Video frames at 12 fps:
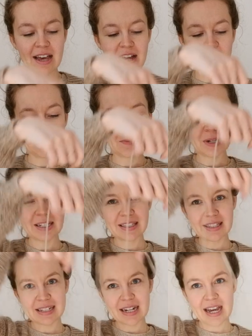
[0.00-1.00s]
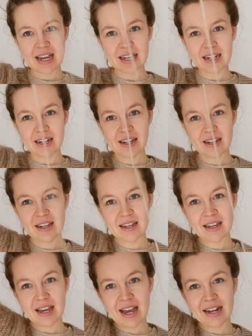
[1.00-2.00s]
but instead
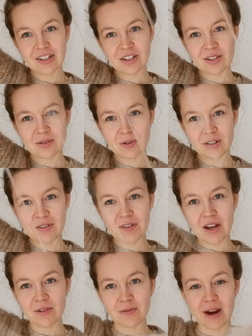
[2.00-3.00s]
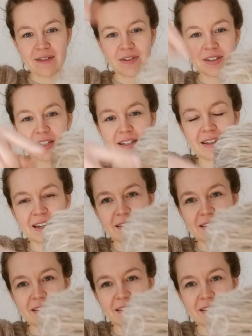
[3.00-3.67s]
I just sort of unraveled it